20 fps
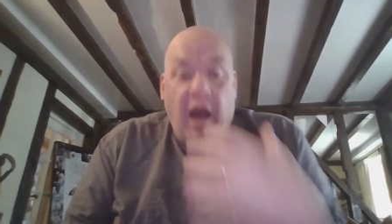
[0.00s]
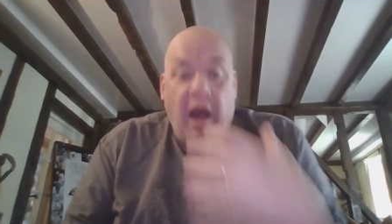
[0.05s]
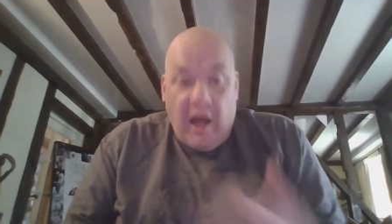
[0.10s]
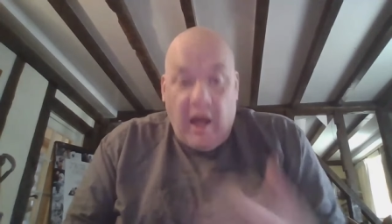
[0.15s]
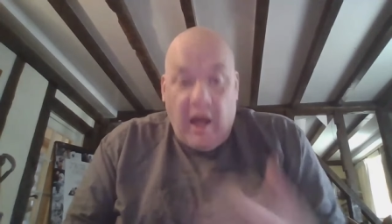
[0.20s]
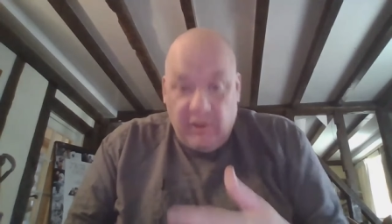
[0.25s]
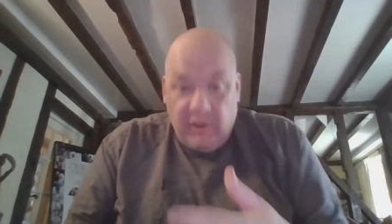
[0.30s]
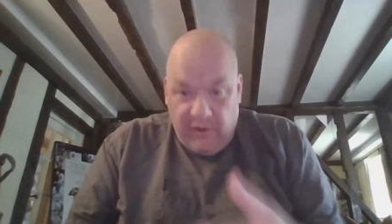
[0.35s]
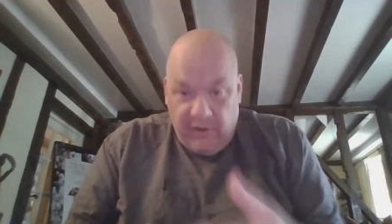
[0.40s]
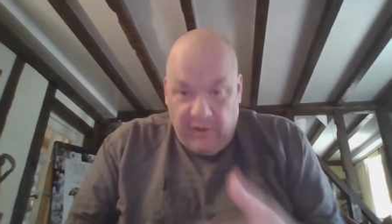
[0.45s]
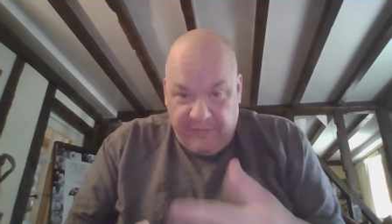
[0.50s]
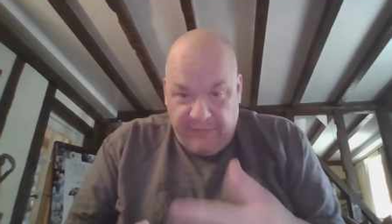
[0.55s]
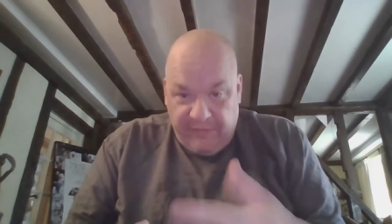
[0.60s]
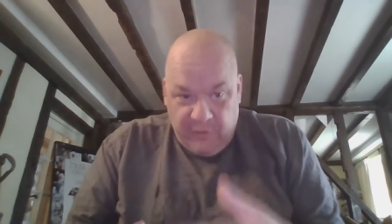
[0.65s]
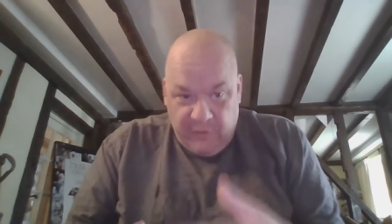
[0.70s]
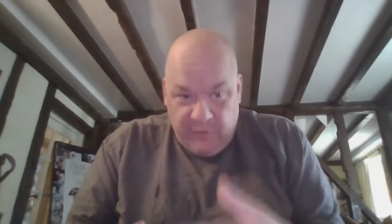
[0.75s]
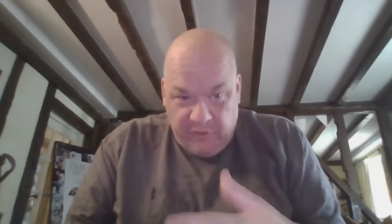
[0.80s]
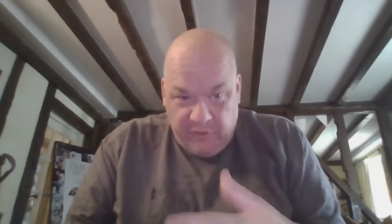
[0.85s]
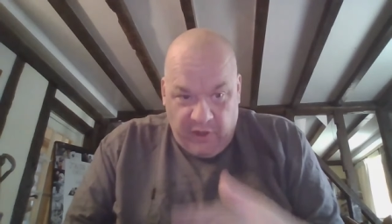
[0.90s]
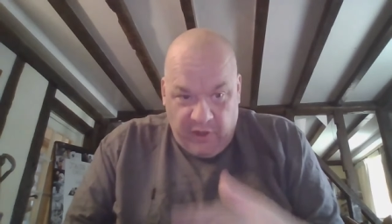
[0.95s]
Unlike
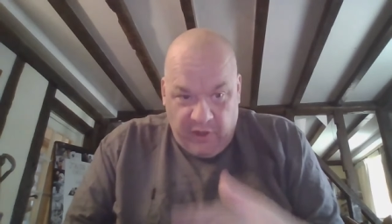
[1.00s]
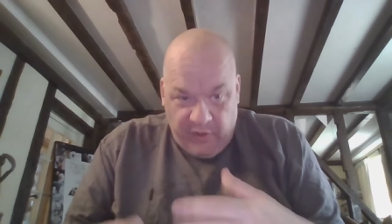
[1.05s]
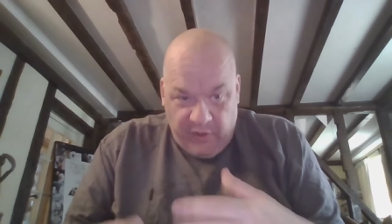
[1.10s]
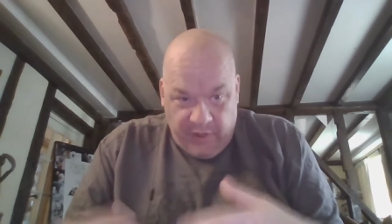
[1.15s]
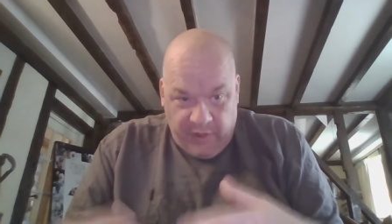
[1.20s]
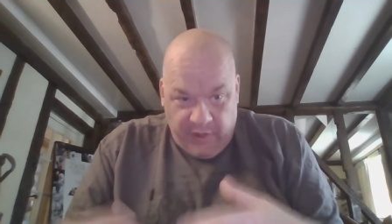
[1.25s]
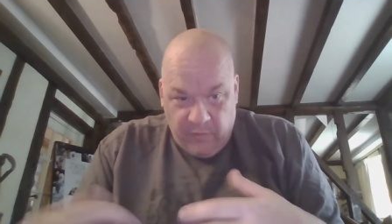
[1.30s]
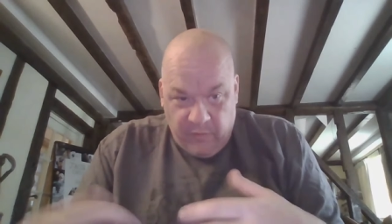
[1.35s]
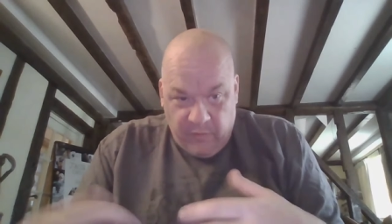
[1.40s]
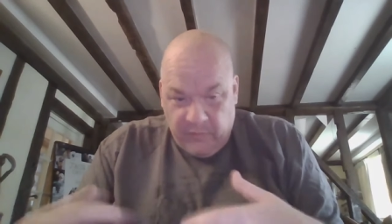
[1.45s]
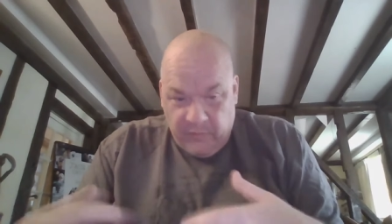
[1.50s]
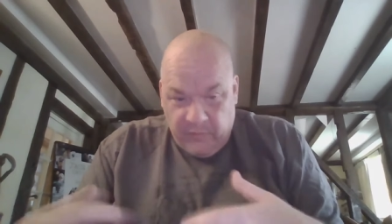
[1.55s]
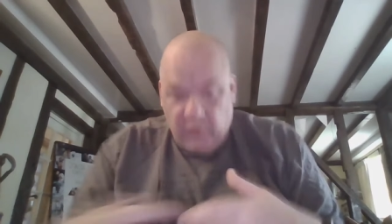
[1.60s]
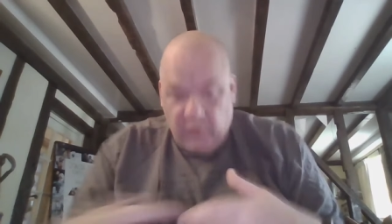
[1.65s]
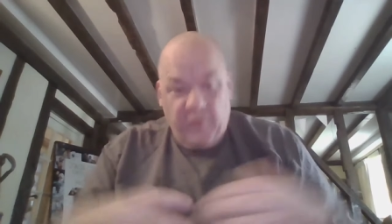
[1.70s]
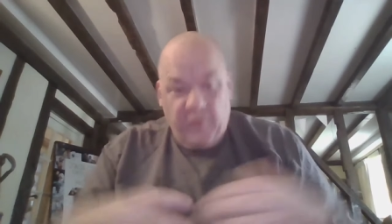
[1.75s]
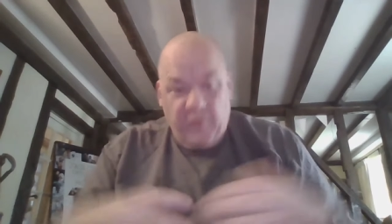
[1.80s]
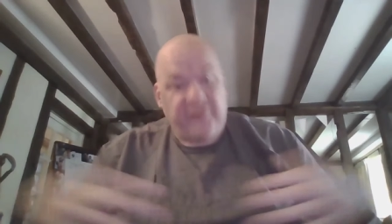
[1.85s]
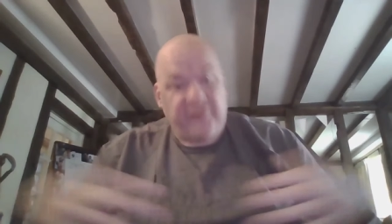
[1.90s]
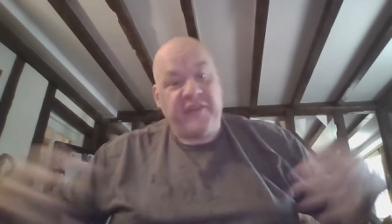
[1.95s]
field target,
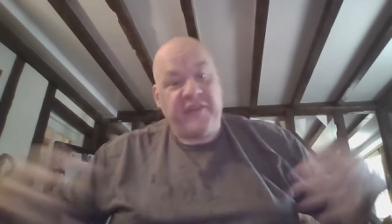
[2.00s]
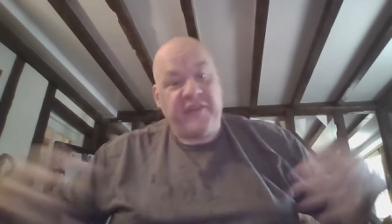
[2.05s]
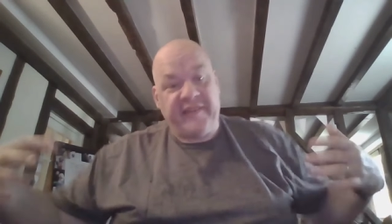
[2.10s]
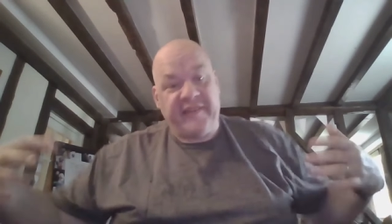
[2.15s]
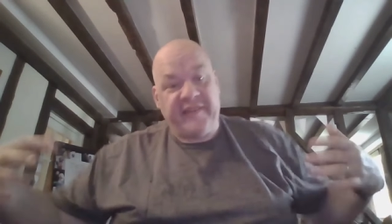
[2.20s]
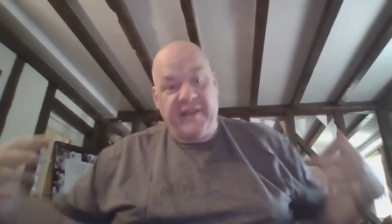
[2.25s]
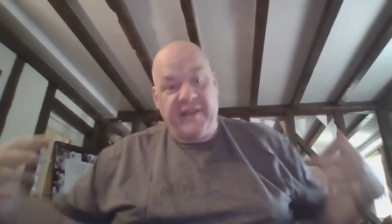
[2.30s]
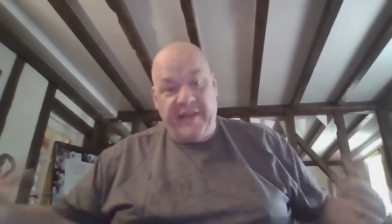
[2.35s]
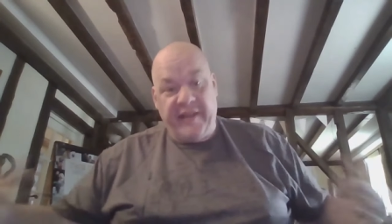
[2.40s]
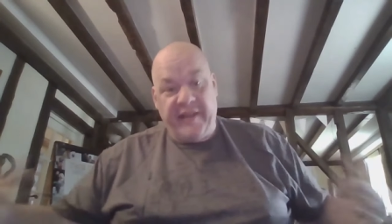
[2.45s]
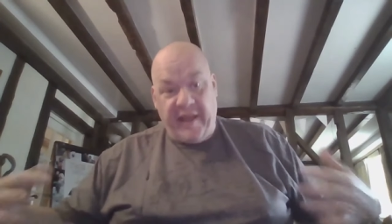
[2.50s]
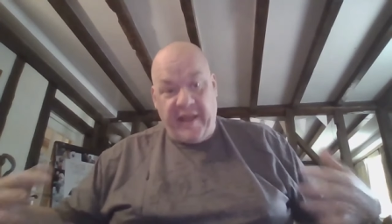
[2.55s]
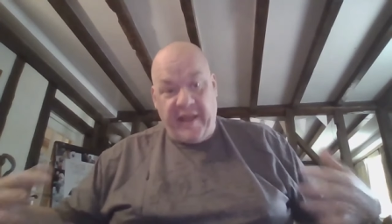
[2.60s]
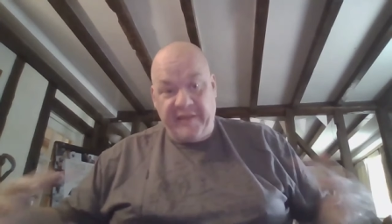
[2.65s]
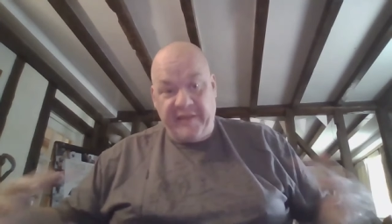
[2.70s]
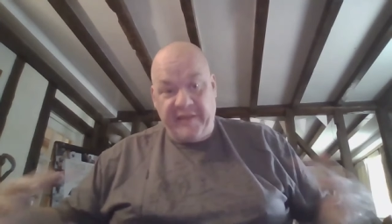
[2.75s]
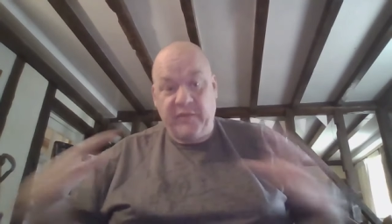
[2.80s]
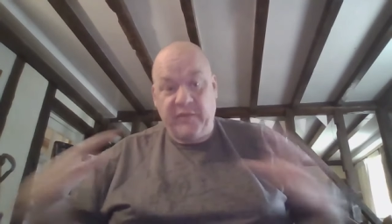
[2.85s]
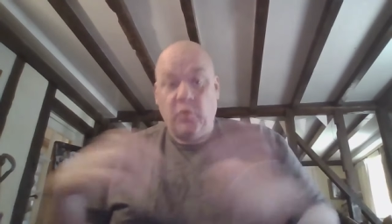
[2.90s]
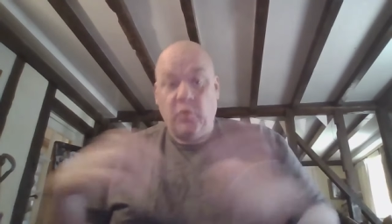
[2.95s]
which sits in a
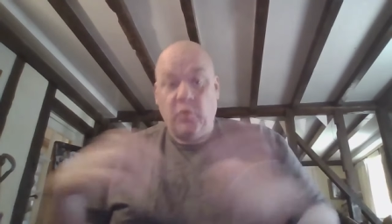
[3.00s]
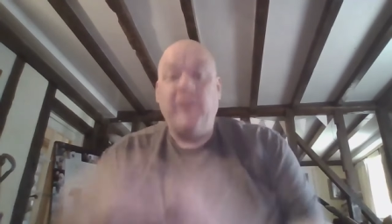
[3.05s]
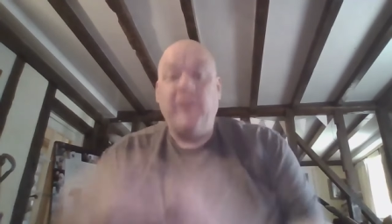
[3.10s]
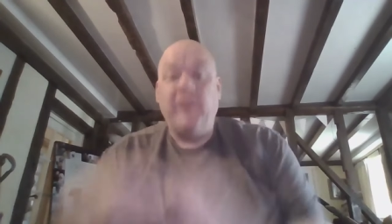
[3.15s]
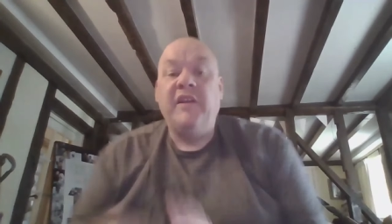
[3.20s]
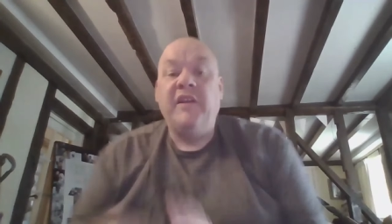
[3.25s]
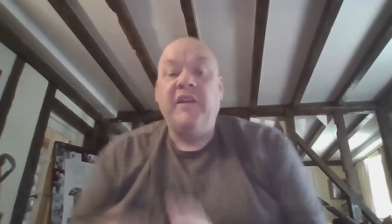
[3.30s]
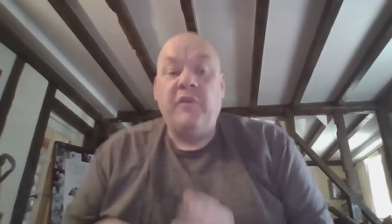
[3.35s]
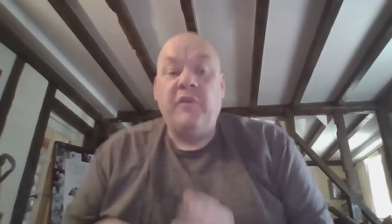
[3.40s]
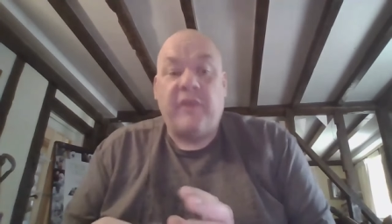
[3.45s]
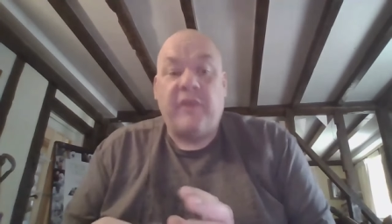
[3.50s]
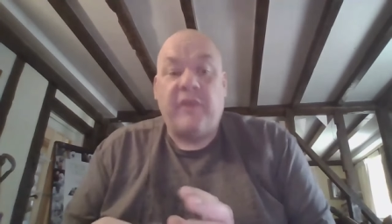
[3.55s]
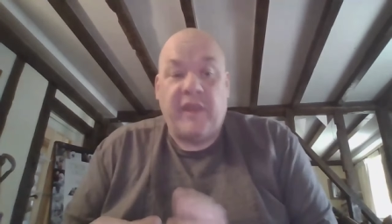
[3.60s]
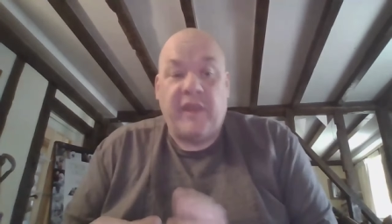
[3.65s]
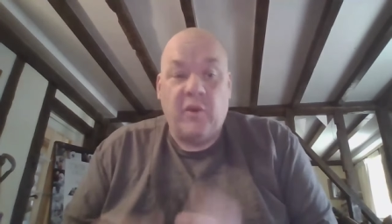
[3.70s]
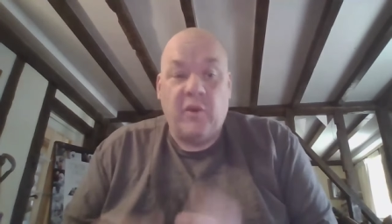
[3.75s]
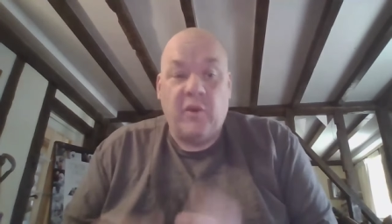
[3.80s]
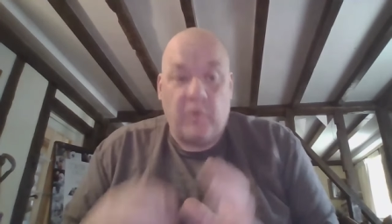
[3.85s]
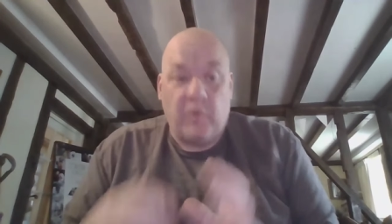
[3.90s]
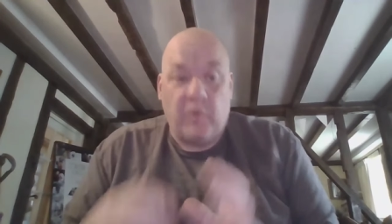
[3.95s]
gate, we use a thing
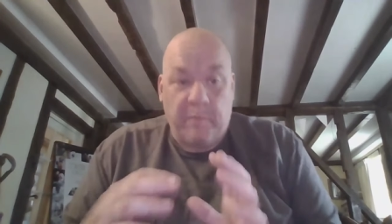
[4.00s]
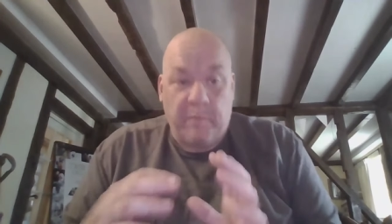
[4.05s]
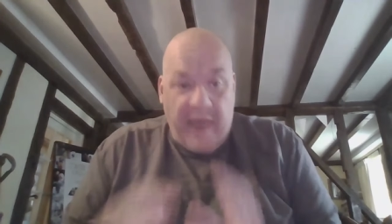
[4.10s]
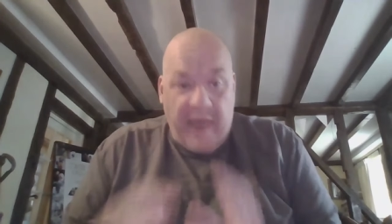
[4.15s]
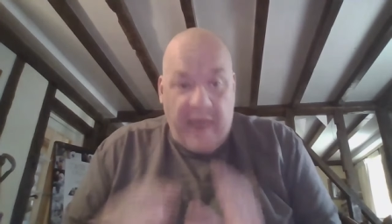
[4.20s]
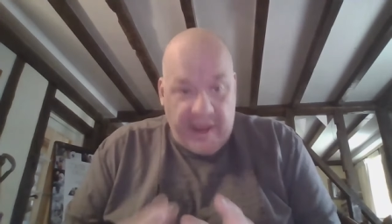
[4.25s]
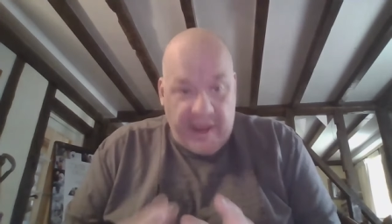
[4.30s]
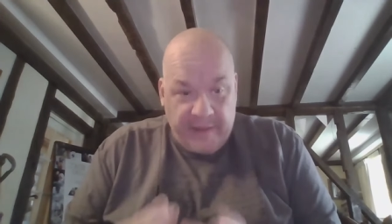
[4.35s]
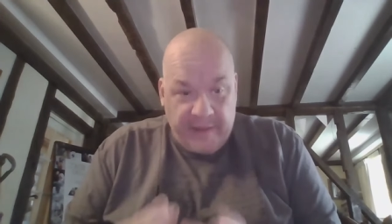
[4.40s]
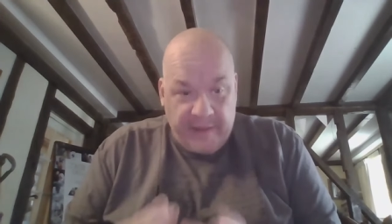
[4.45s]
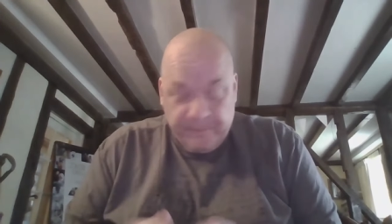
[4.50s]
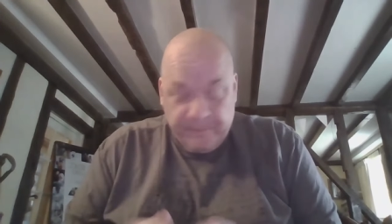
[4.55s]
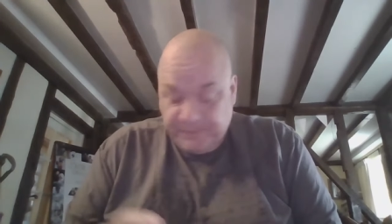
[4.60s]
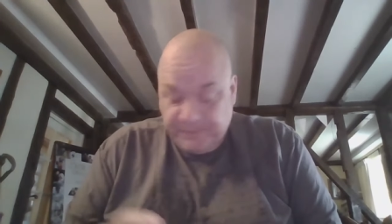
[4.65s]
called a peg.